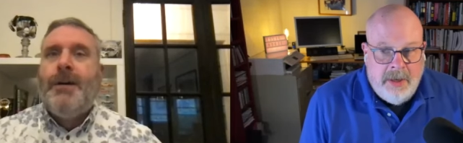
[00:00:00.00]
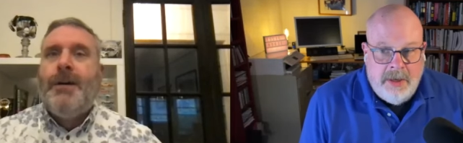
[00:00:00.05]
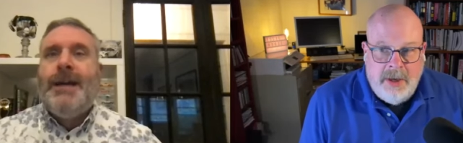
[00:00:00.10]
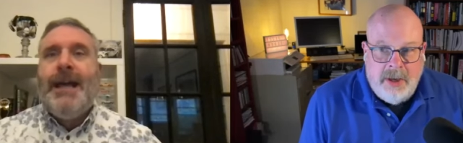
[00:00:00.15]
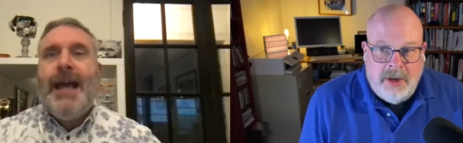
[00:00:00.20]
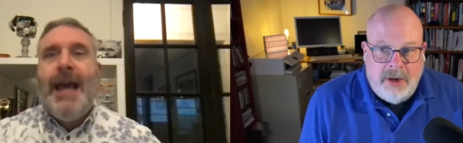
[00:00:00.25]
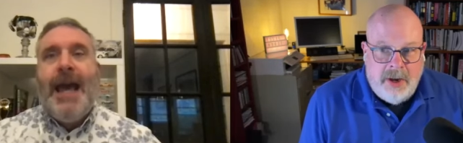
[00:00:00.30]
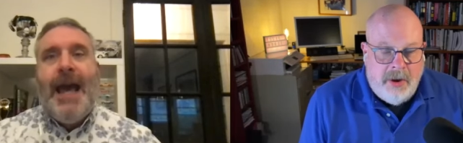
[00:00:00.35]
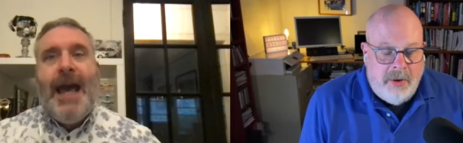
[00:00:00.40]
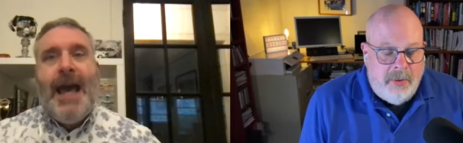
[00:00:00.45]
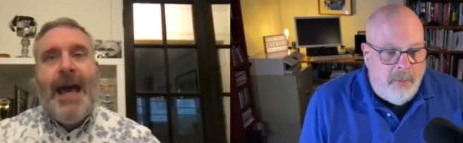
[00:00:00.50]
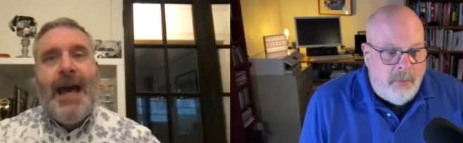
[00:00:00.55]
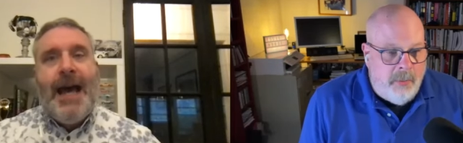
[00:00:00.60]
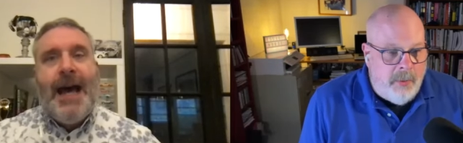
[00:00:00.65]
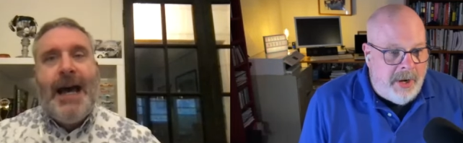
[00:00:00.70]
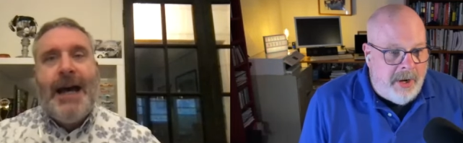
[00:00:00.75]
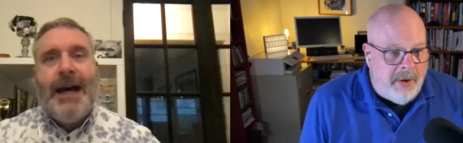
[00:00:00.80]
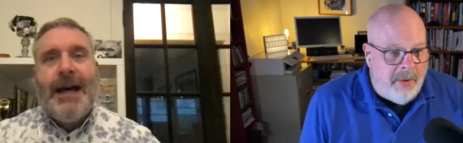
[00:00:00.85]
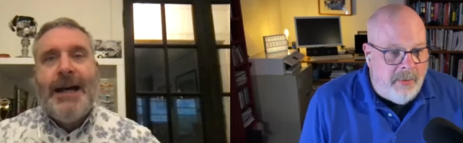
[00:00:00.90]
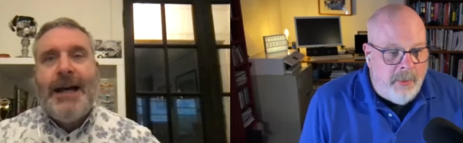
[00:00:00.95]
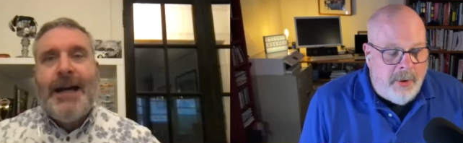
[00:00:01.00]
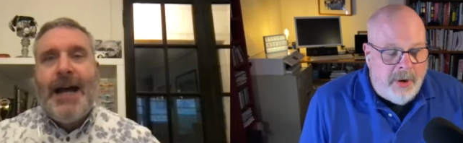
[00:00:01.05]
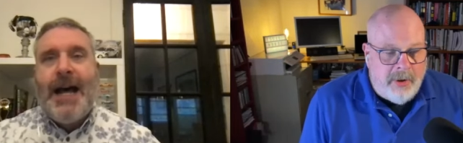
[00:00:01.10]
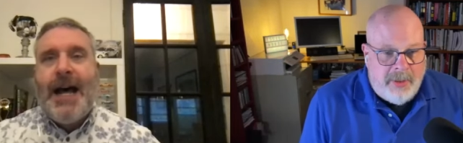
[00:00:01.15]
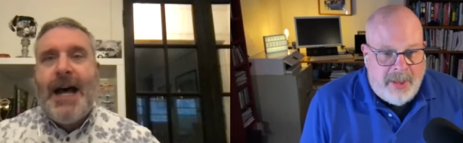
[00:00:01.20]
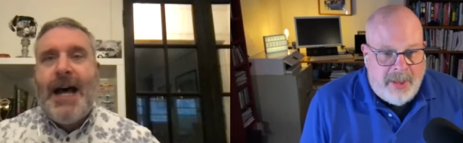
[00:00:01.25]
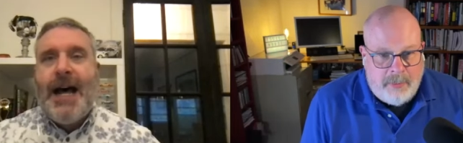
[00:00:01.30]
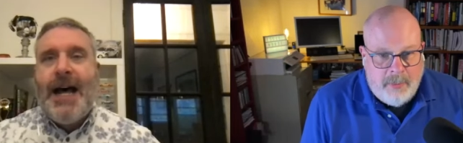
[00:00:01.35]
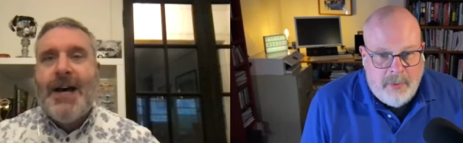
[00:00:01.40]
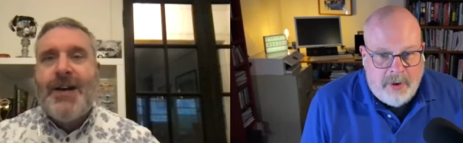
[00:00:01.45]
Speaker 1: You yeah, know, where gosh. where
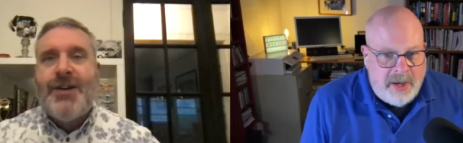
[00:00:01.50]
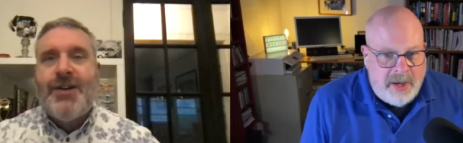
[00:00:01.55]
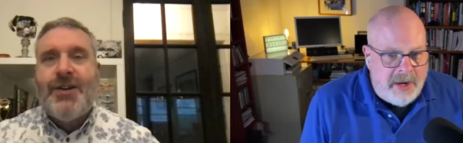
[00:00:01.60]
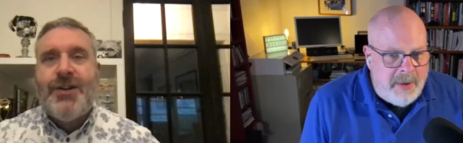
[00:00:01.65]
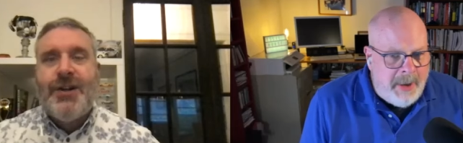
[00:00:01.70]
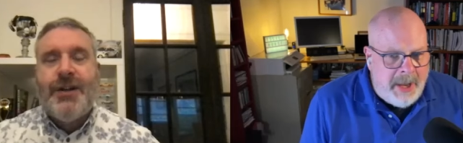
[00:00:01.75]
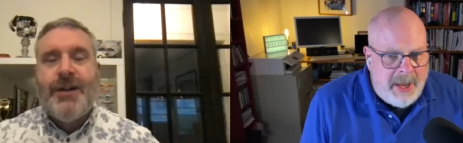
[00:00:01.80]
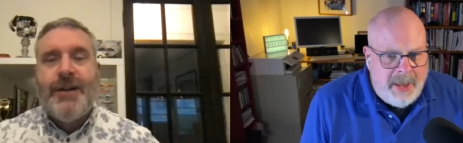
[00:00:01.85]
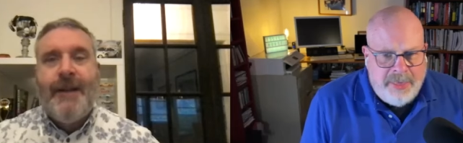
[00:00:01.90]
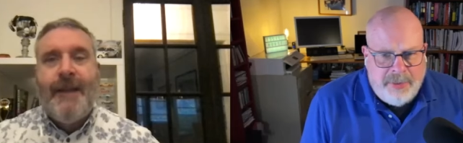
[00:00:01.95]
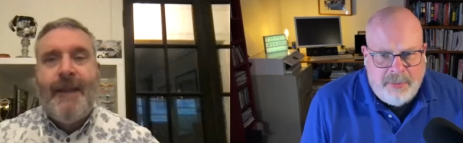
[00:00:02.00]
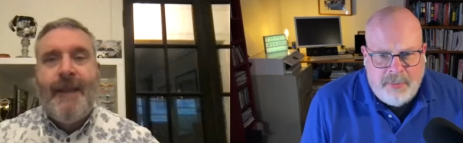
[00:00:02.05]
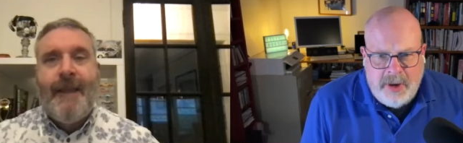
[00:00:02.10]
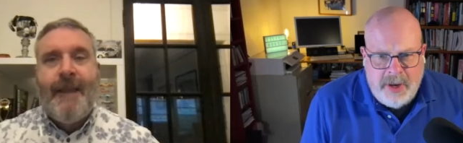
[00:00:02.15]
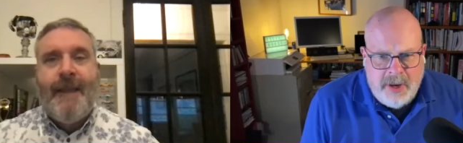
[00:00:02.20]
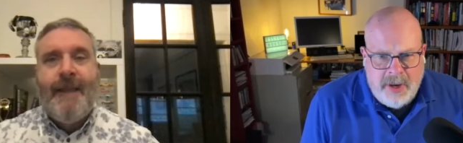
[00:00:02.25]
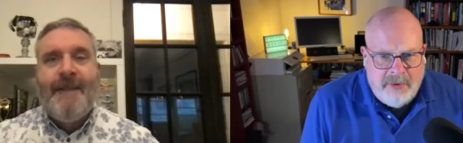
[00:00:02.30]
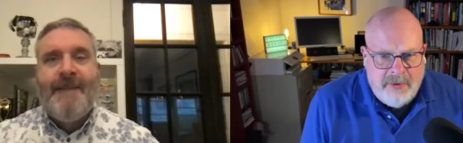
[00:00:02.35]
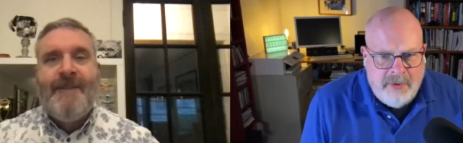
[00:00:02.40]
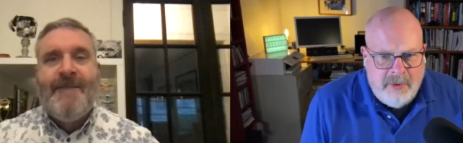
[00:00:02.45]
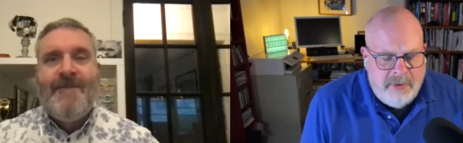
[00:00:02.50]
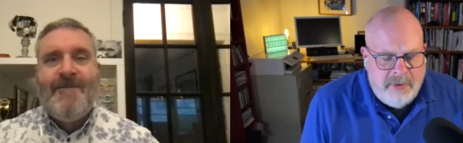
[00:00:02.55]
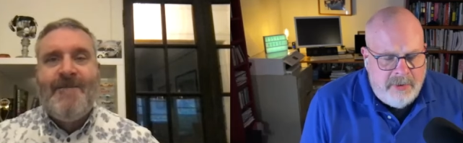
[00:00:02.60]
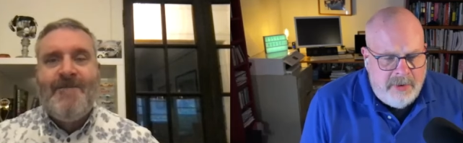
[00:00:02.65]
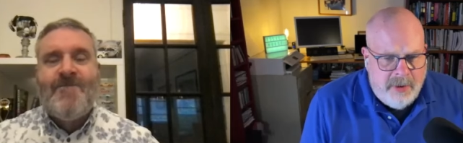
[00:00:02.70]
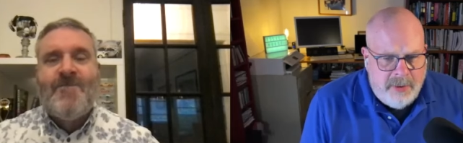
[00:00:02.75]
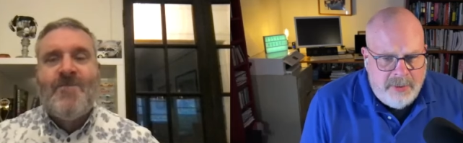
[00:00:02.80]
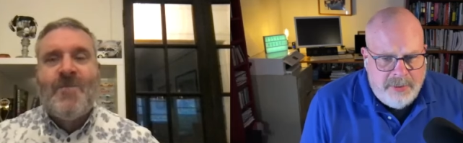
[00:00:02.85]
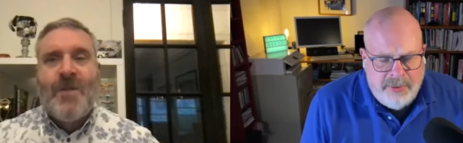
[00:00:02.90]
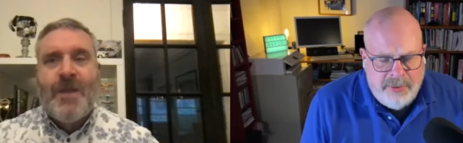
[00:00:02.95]
like we're going to buy three hundred,
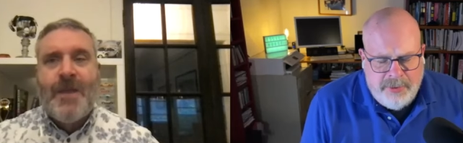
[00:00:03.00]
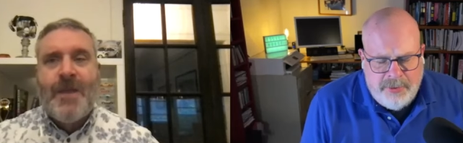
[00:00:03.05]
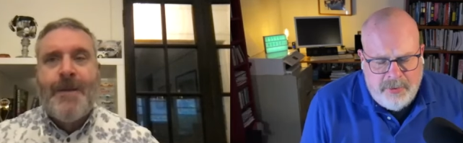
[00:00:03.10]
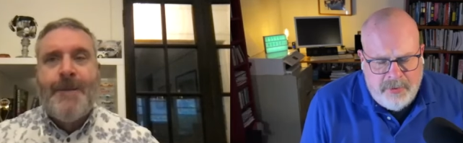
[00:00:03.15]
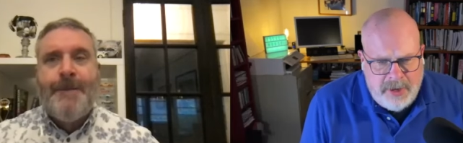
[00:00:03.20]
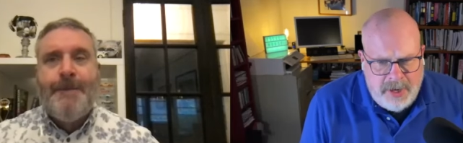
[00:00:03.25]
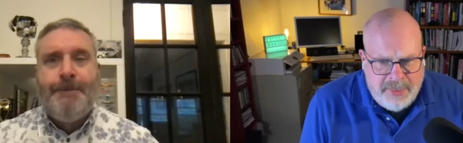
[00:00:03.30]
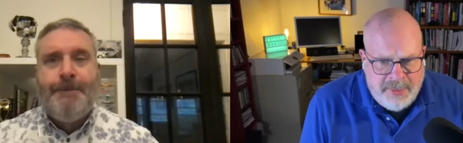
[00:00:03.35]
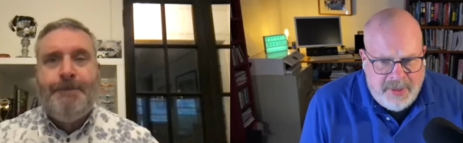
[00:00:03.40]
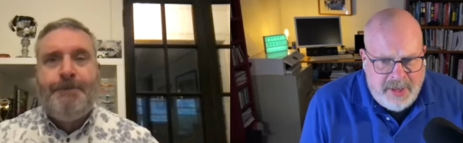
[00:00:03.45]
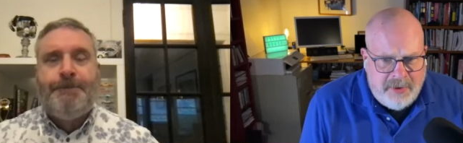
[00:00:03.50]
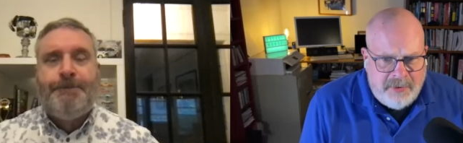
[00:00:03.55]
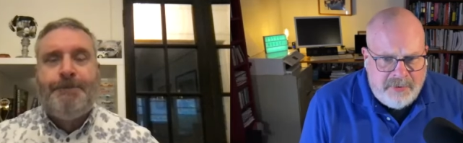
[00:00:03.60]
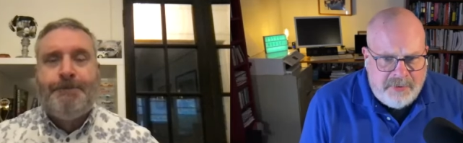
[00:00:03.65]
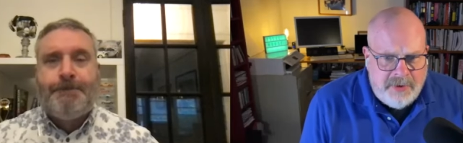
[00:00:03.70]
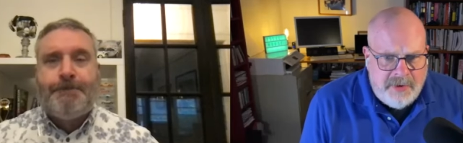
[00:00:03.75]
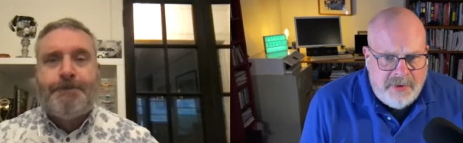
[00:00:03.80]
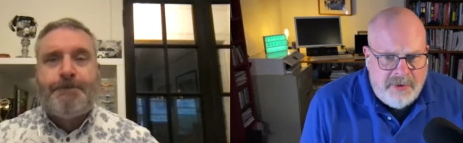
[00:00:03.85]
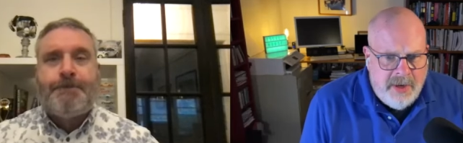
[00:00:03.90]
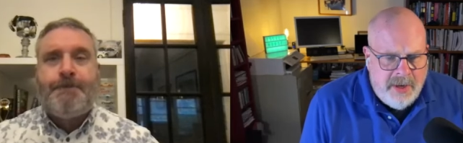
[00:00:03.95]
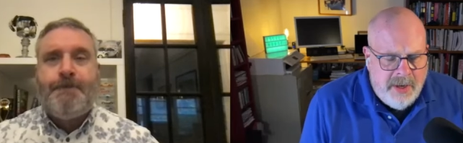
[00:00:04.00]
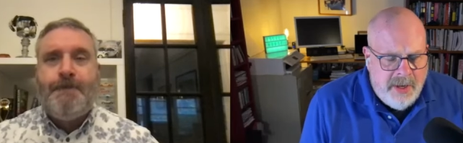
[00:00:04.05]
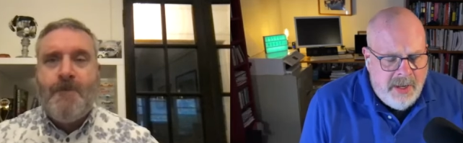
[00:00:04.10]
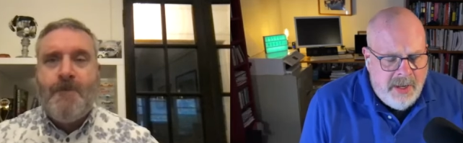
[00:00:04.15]
you know, thirty thousand